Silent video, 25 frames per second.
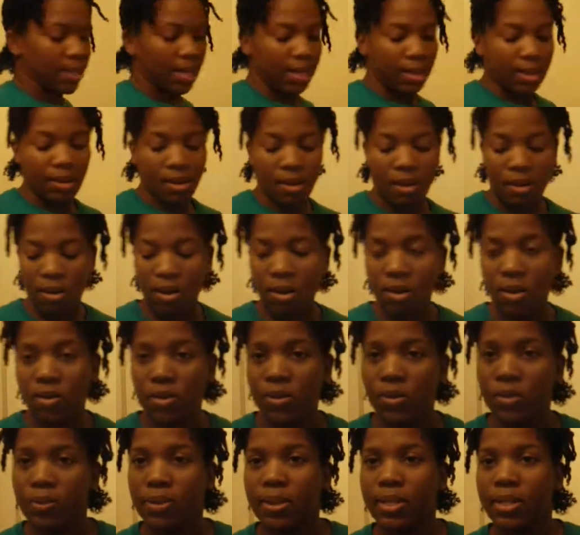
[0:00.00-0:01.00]
taken
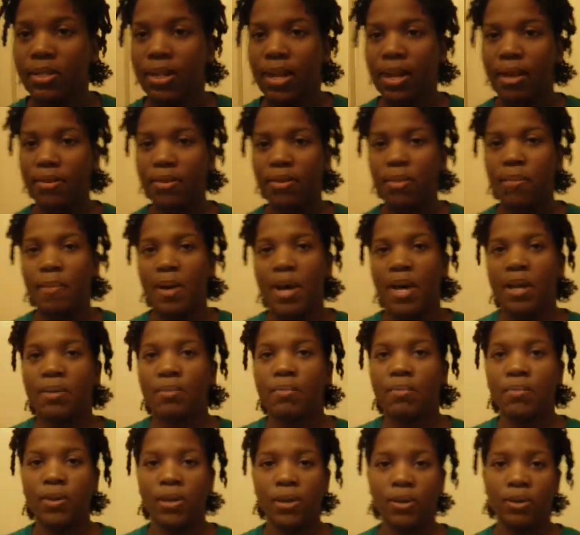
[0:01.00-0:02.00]
all the twist out of the
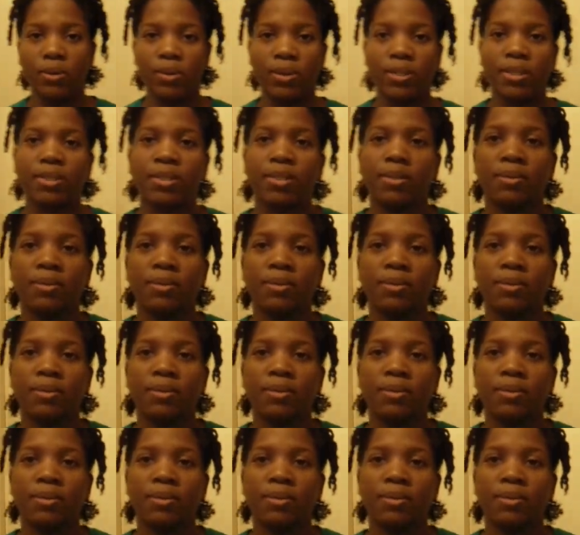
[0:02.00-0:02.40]
bottom row.